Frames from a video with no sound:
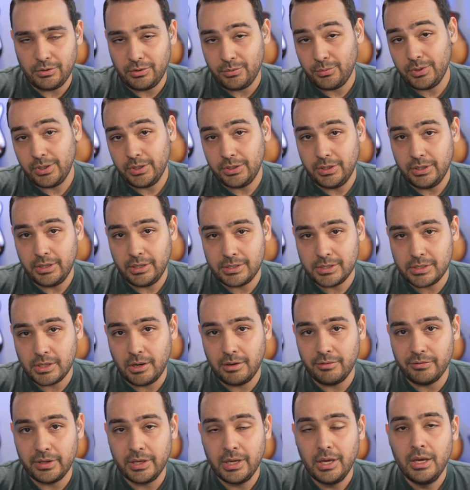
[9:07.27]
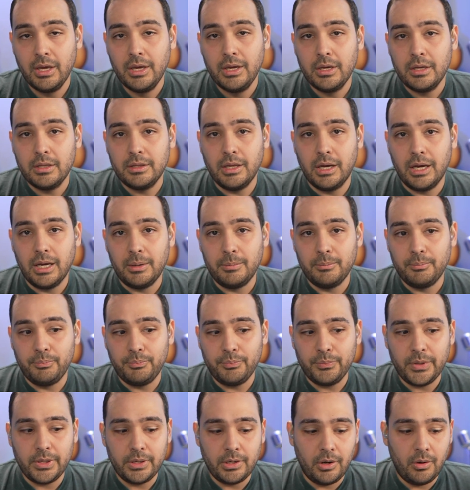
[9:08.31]
They're really good at solving,
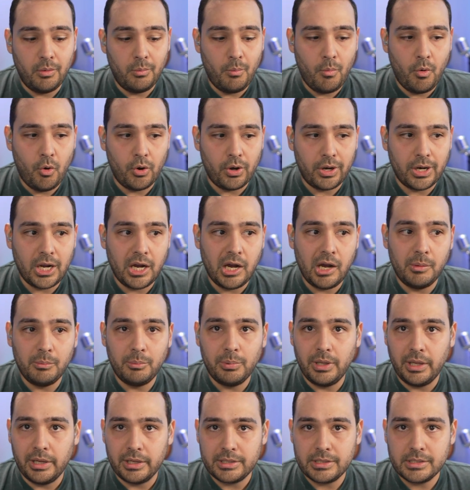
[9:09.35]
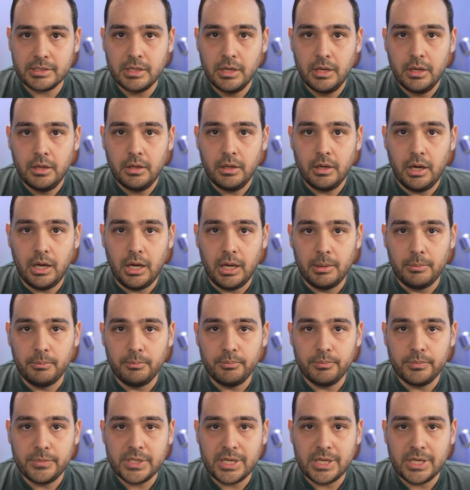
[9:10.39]
um, you know, more complex um,